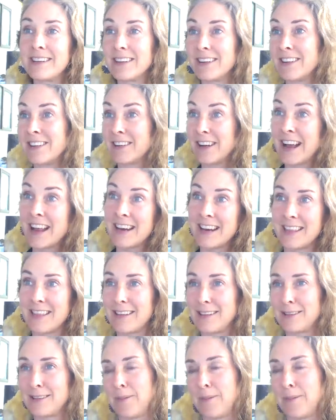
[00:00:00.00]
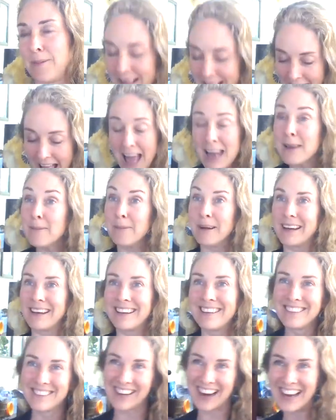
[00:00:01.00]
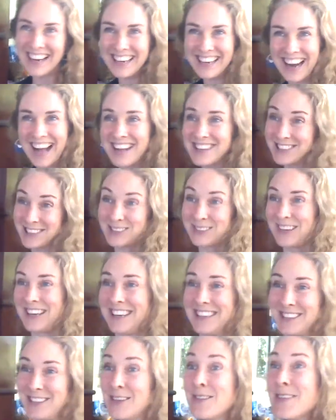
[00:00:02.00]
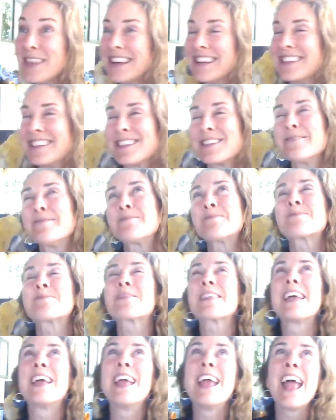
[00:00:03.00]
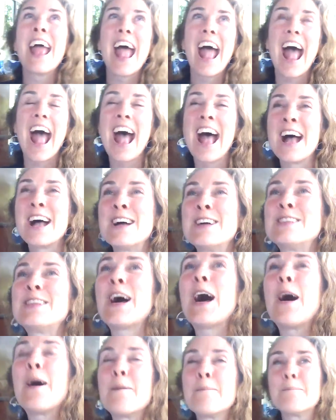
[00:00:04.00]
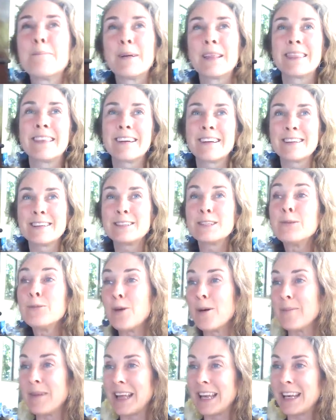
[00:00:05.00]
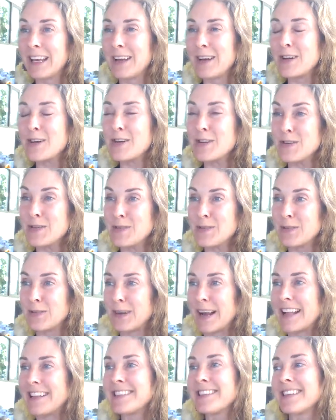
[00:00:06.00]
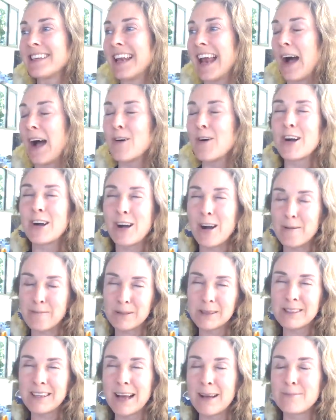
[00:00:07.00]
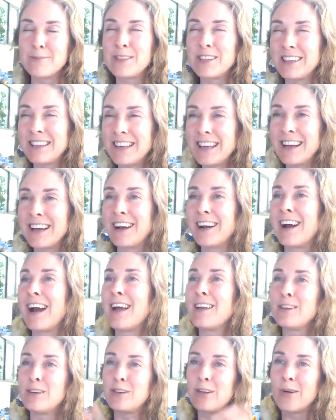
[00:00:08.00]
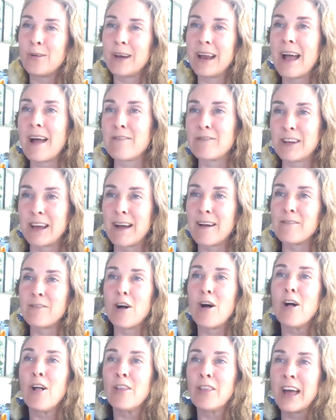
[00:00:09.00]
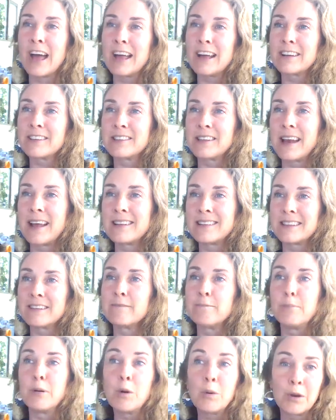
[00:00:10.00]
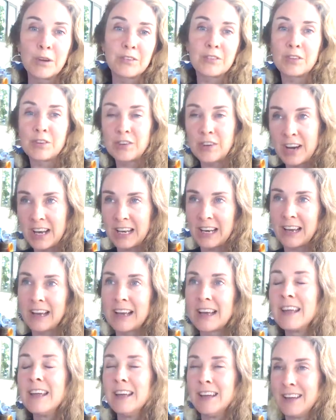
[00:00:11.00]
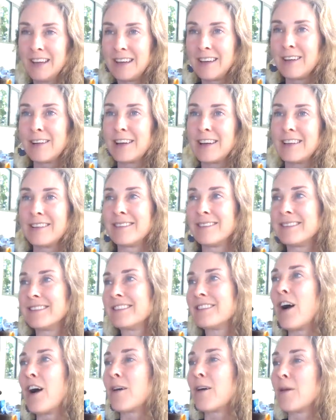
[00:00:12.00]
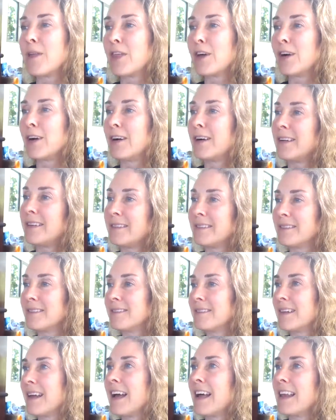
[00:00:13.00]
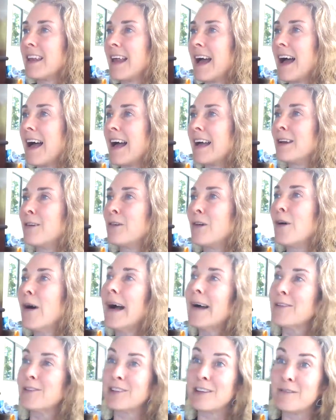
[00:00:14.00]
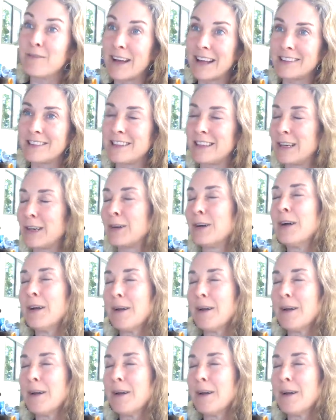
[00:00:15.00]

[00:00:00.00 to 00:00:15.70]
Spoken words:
under anybody, right? I just want to do this. And but there is a woman who rents it out a couple times a year, and you don't have to have all that extensive Buddhist training. You can talk with her, and I don't know how she vets you,